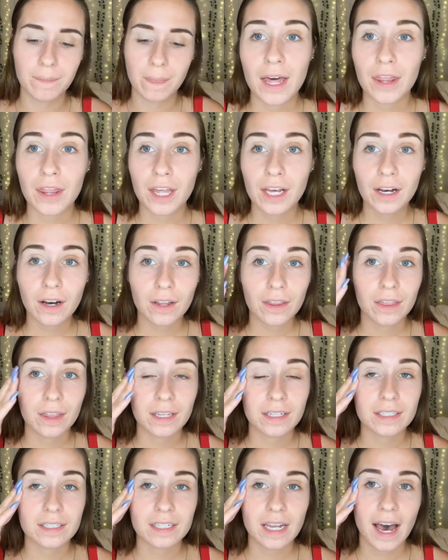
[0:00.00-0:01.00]
I think on
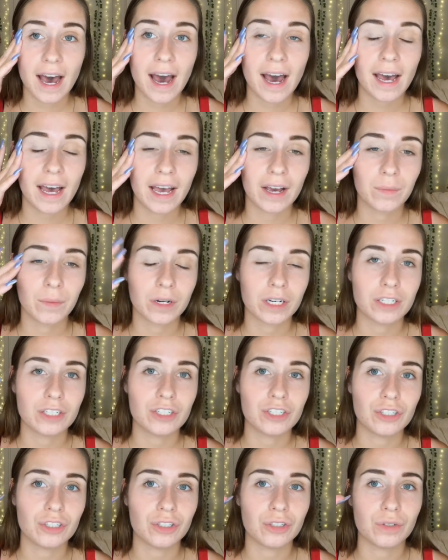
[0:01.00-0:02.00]
this eye, I want to
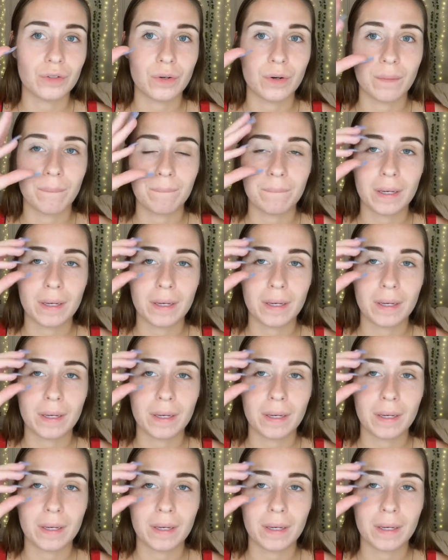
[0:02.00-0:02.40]
do